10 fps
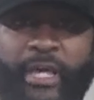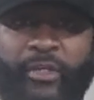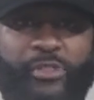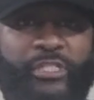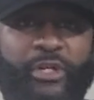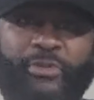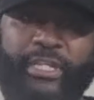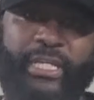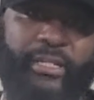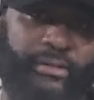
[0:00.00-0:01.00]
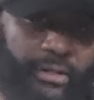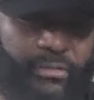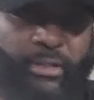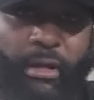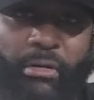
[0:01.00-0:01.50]
you still need,
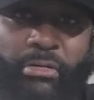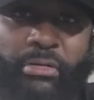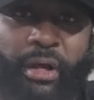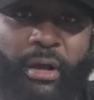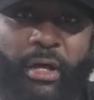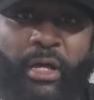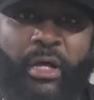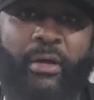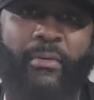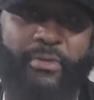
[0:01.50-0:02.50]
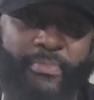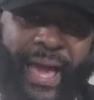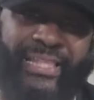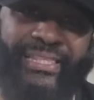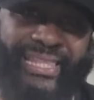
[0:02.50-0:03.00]
you
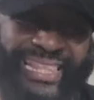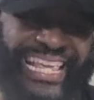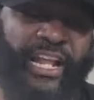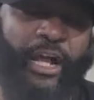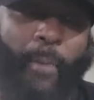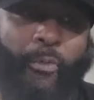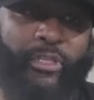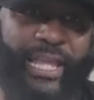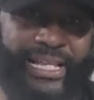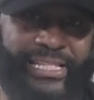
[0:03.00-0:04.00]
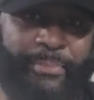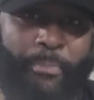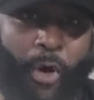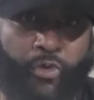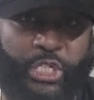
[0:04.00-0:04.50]
might need a couple things in
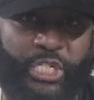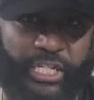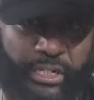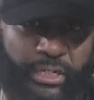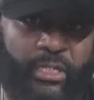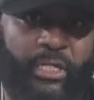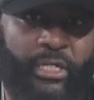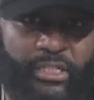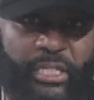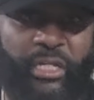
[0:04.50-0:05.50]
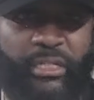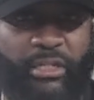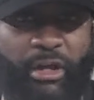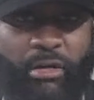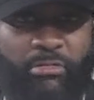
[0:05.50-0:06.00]
motion
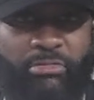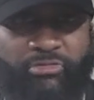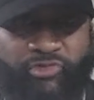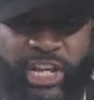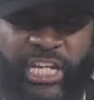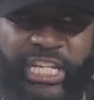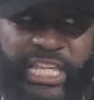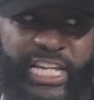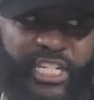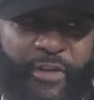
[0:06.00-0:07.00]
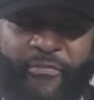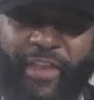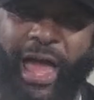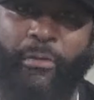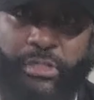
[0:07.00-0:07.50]
to, really get your
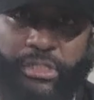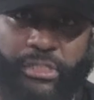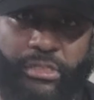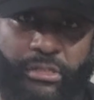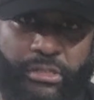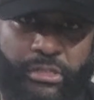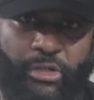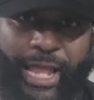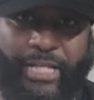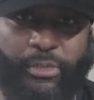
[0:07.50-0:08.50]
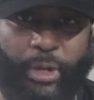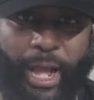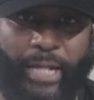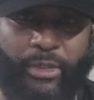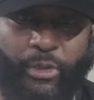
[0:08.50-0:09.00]
flowers. So that's what
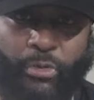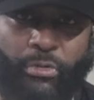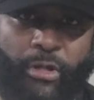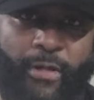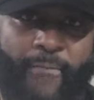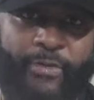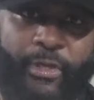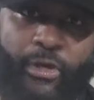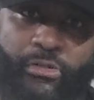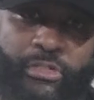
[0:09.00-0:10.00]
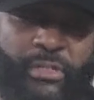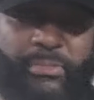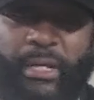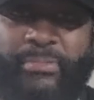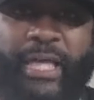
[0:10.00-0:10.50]
I do, so
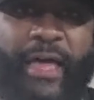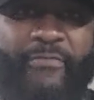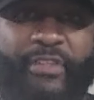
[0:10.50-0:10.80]
sometimes I have